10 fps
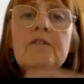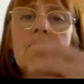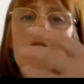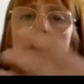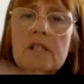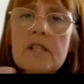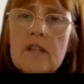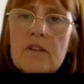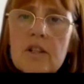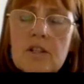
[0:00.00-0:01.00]

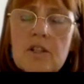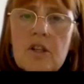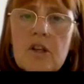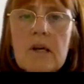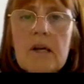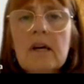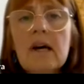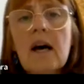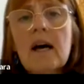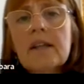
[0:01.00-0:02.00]
focusing on the trauma,
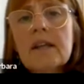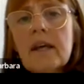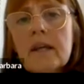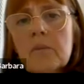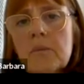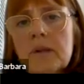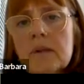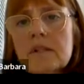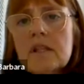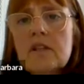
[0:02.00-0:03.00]
and then
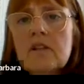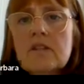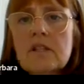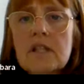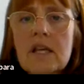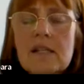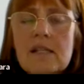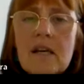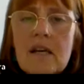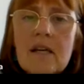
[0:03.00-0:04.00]
building the context
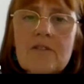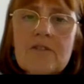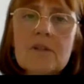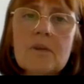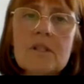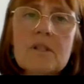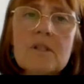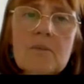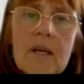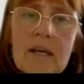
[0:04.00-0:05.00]
afterwards
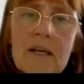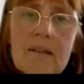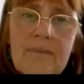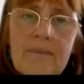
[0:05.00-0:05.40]
as well.